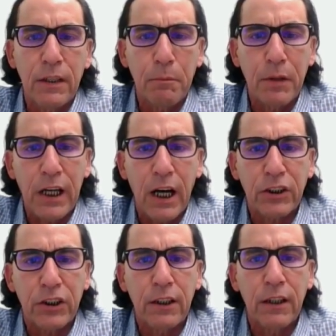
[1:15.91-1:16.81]
in the
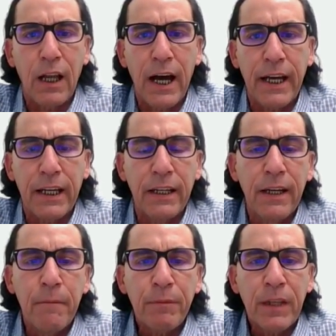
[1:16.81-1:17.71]
production line,
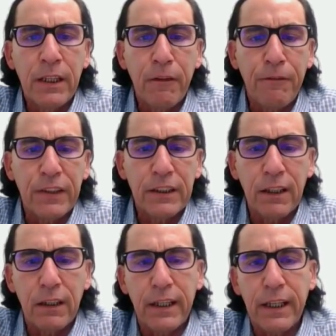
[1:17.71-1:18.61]
in the
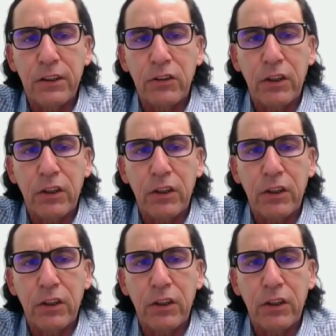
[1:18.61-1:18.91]
facilities,